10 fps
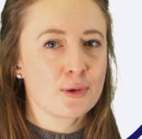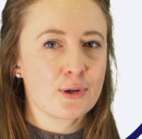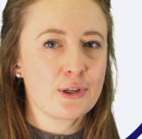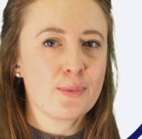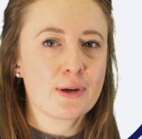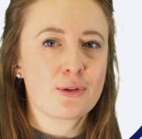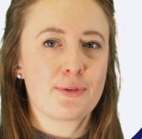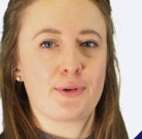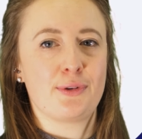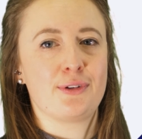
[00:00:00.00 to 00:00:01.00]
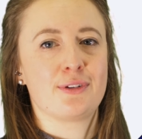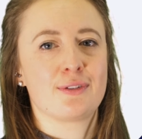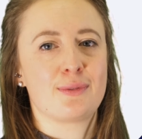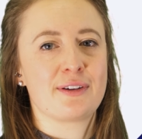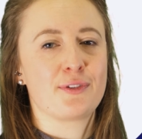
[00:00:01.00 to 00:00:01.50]
Could you include
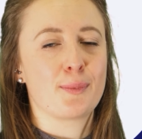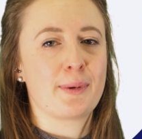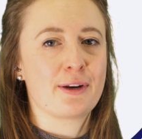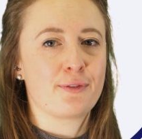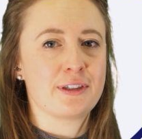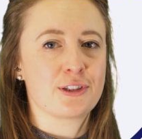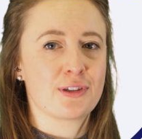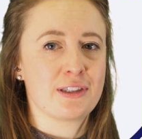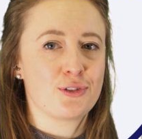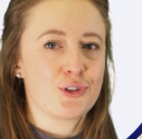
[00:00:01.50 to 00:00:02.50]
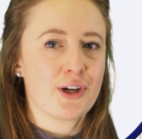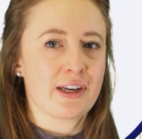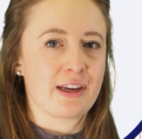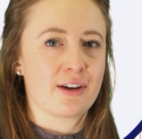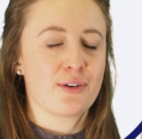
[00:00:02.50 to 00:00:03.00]
one of your beneficiaries'
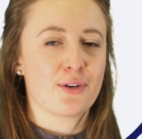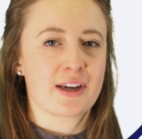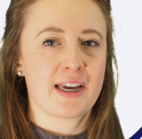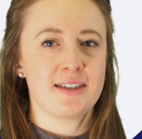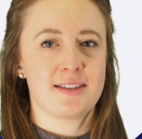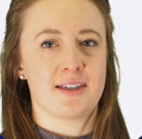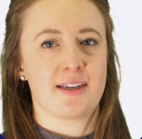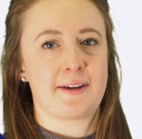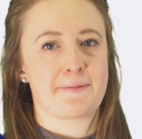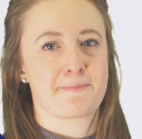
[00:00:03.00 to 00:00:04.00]
journey or a case study?